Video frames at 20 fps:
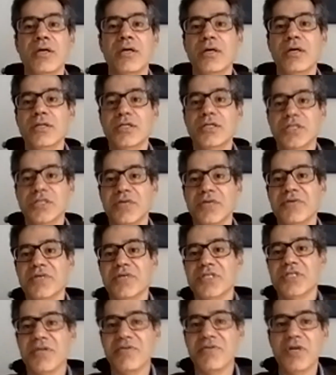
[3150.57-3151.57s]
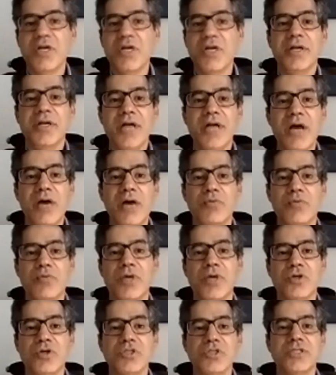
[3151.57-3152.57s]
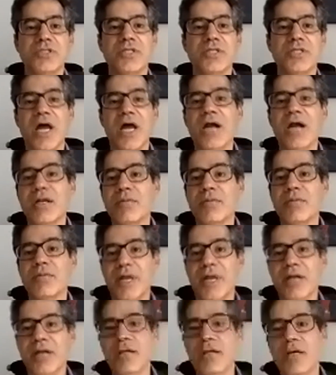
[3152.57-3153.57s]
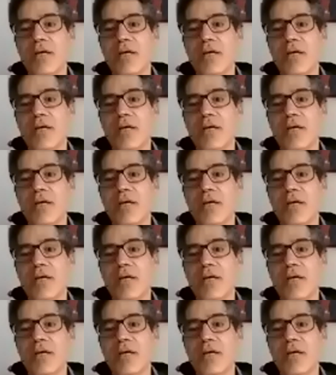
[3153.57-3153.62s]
the service level down, because that meant